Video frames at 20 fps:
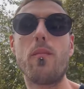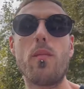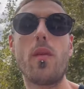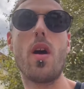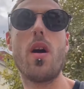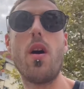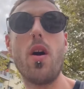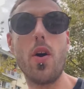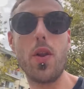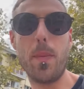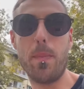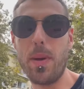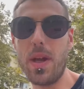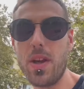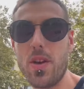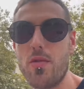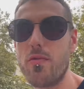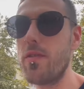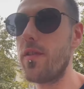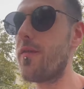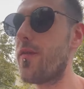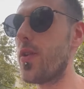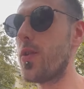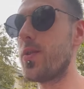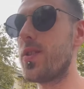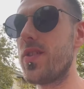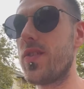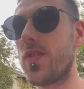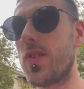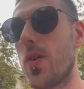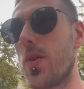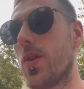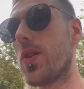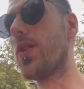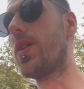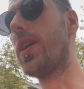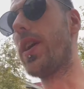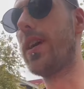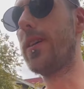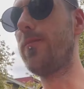Oh, the bakery food is so
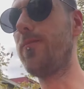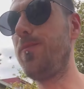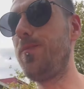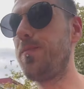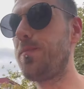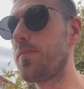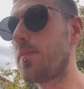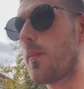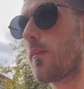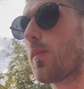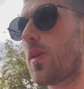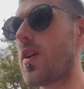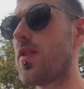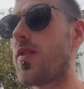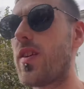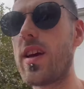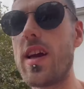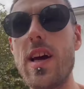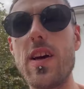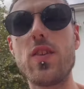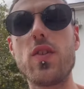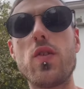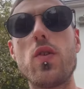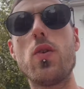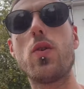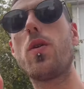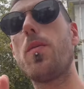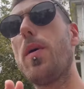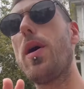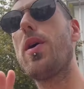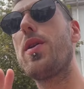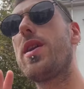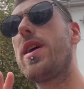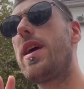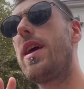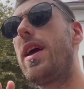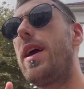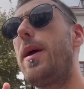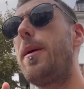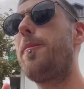good here. So yeah, to talk about
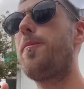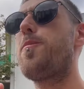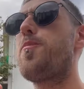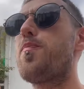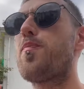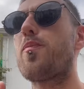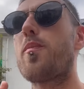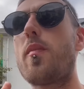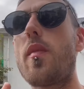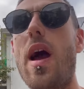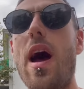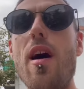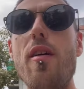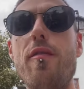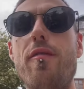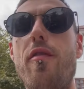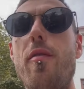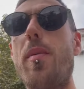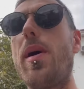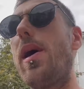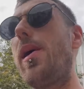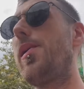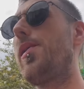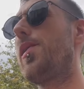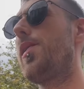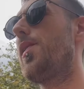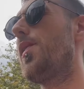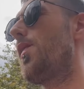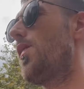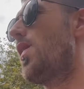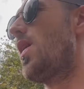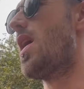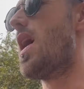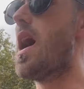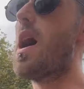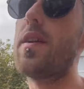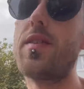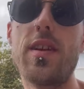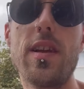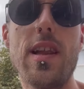the alphabet
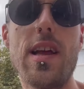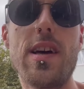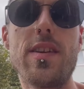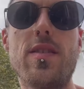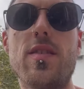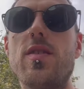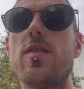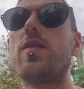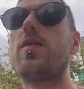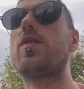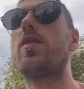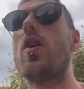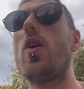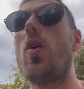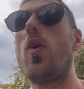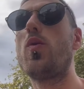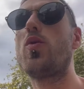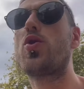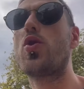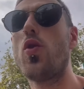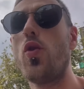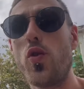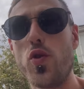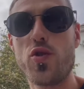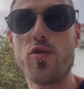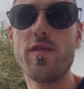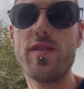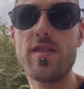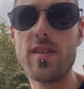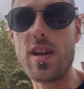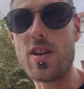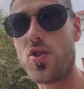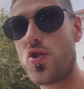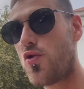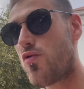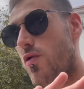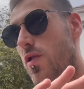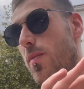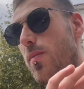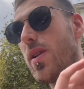and the letters. So Georgia is an
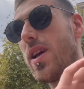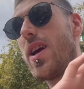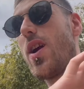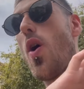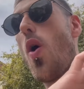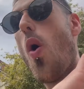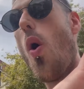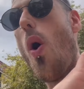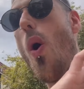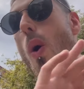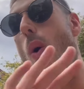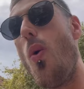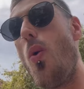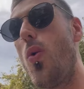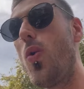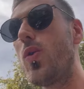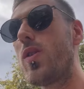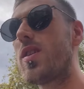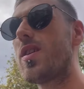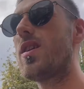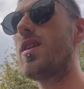extremely old